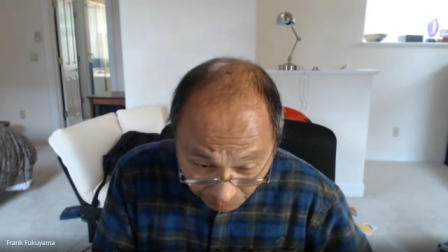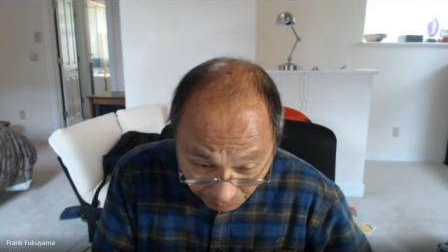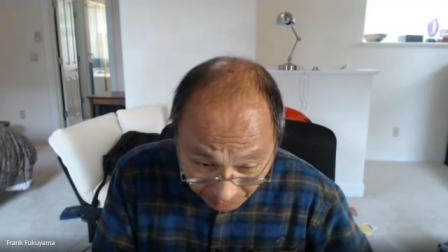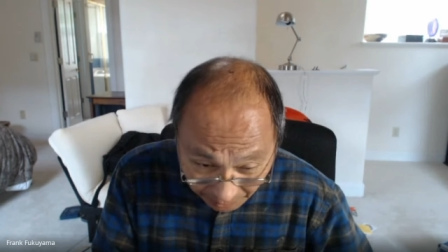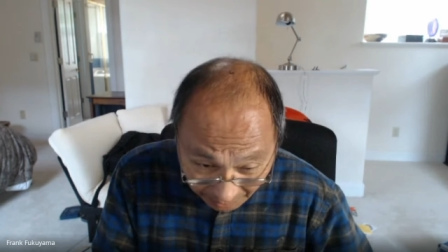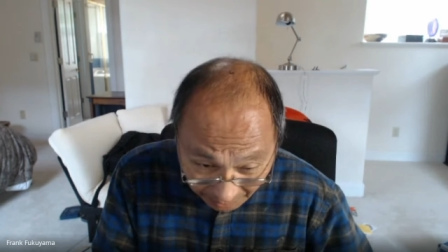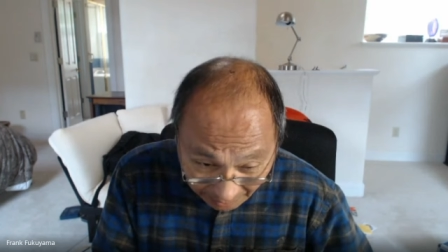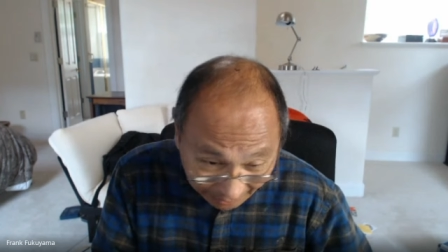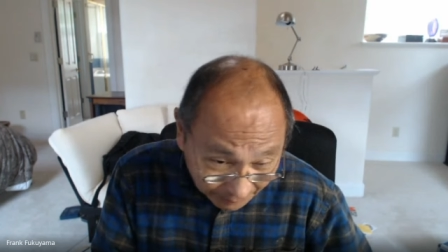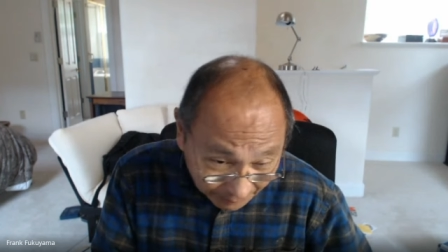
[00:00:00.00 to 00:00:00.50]

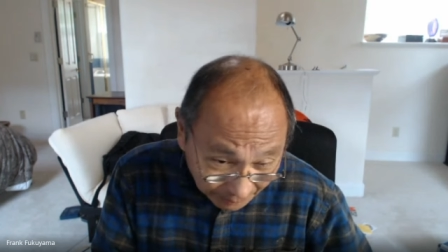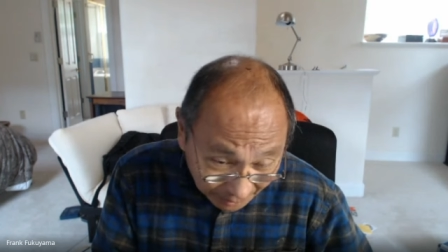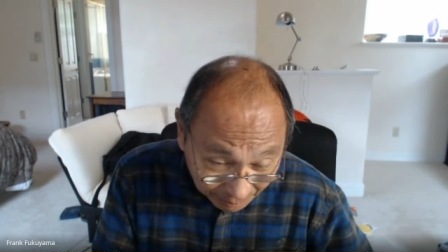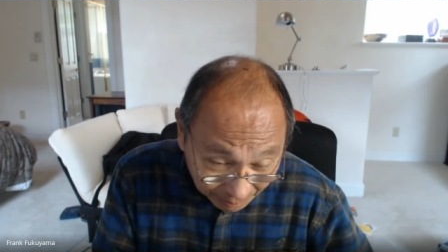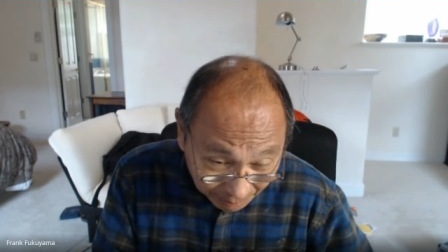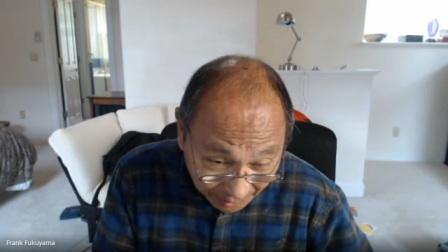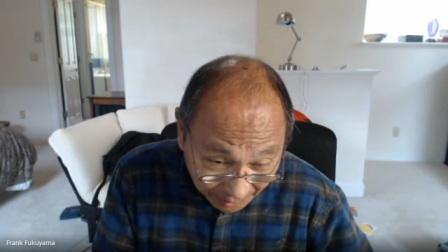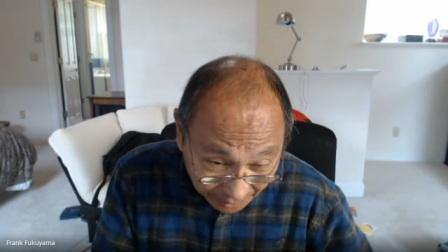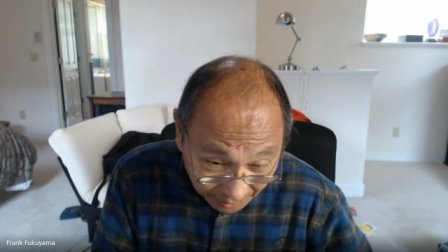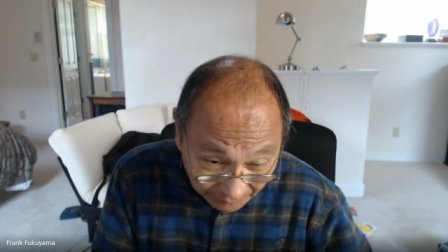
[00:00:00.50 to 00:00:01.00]
We I'm I'm
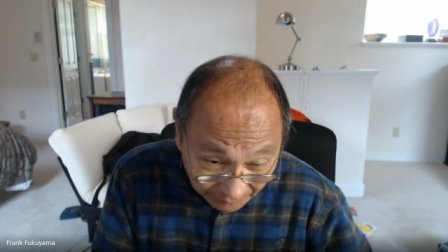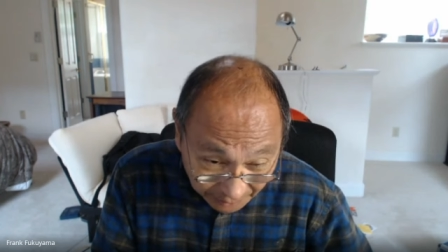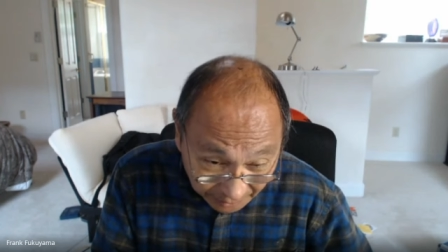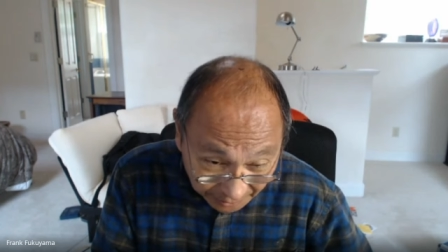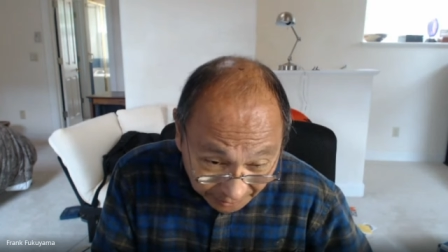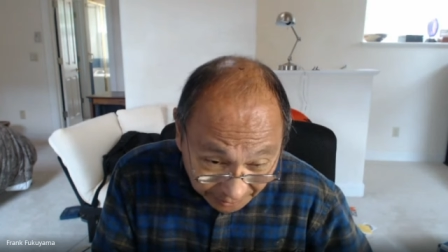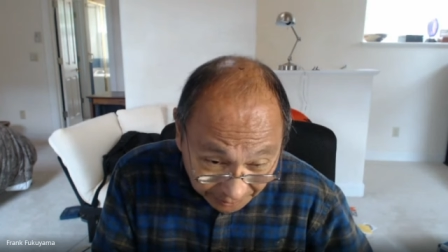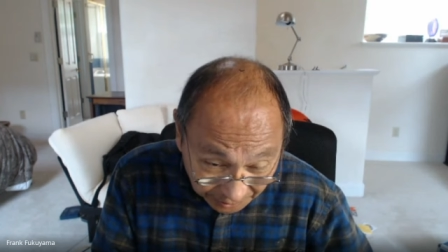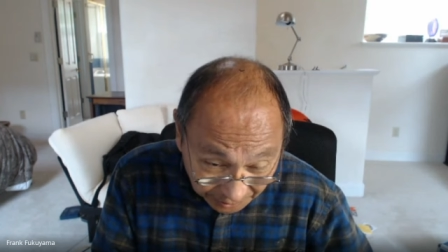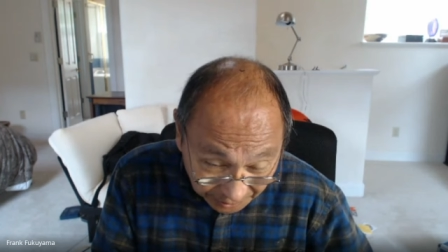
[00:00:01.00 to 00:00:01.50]
part of an
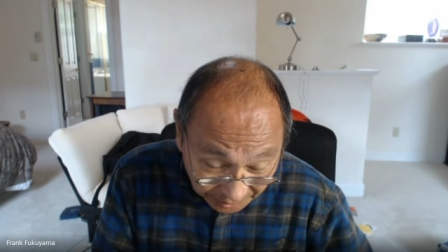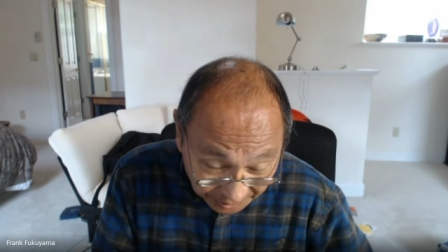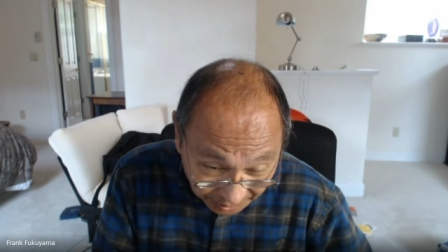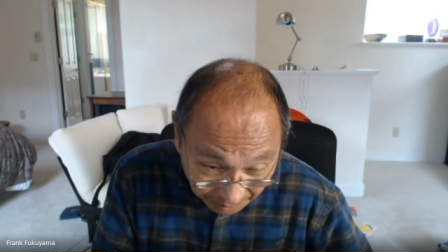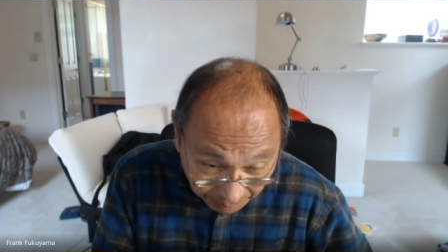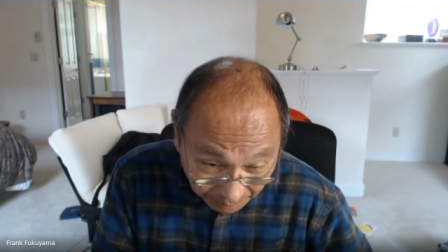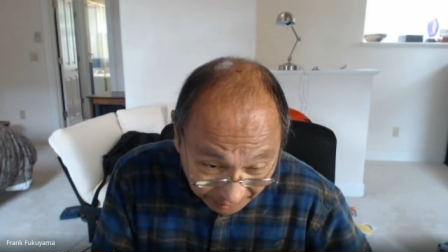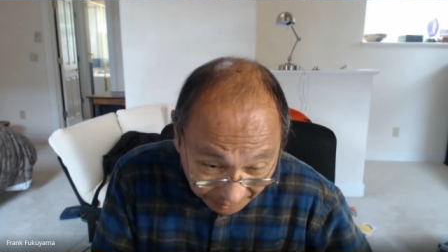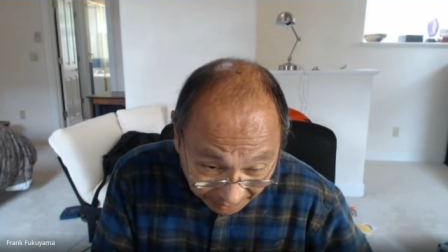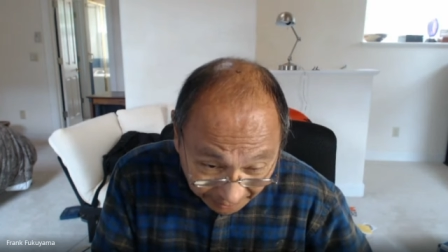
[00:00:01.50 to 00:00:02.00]

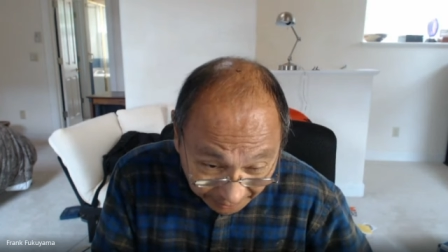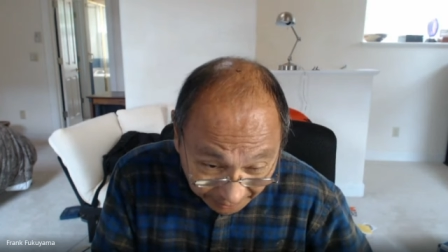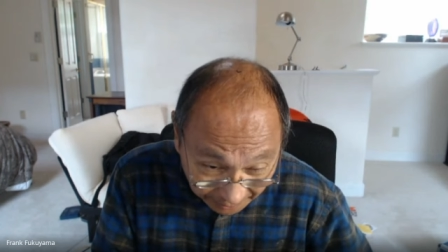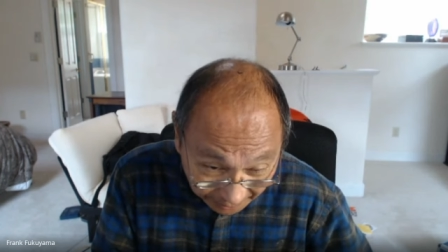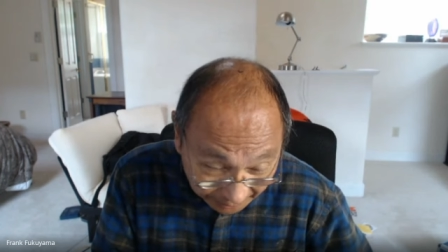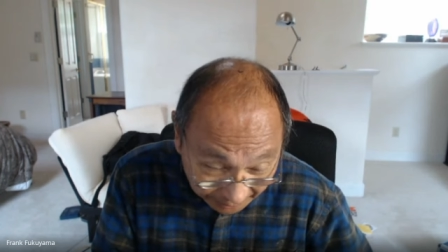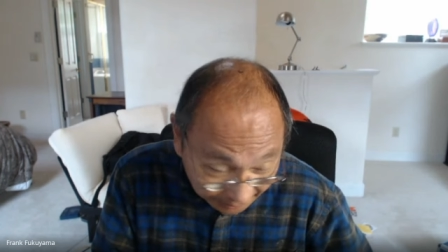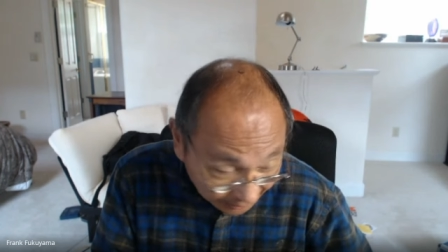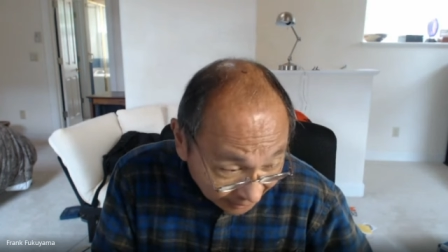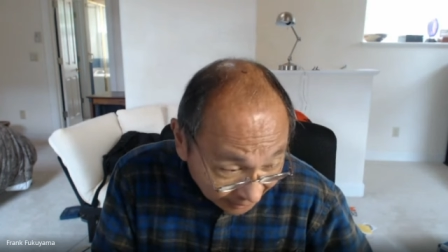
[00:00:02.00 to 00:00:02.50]

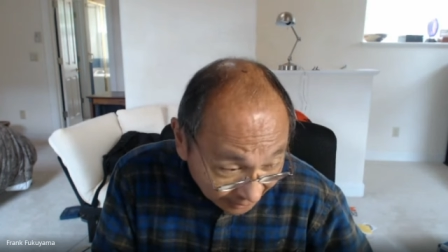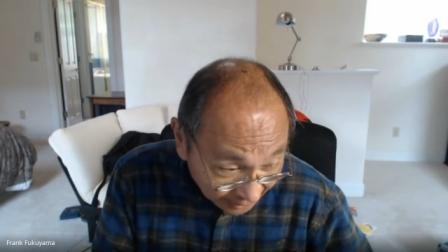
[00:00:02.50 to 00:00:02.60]
interdisciplinary